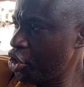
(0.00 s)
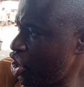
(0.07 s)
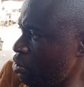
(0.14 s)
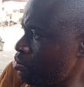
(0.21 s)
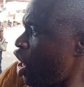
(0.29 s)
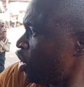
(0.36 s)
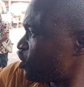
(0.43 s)

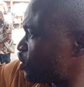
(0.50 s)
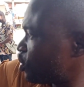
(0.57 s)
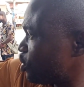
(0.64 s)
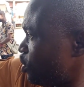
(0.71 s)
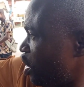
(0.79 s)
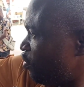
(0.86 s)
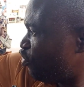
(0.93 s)
The
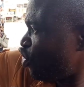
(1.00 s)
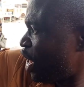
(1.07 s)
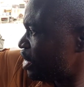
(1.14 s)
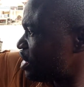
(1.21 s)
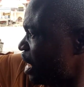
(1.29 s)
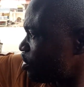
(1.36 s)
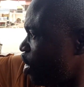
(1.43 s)
most
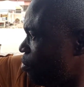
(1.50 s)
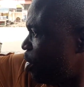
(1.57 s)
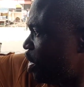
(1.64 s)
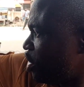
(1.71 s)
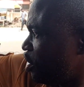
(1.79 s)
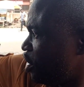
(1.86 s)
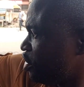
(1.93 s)
influential
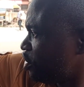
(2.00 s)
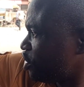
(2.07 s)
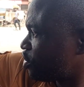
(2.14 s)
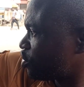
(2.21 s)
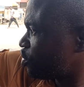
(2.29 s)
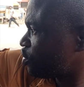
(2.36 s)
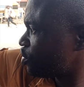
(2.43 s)
somebody in
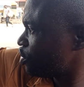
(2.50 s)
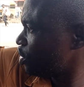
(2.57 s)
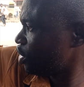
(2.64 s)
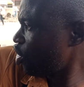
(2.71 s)
this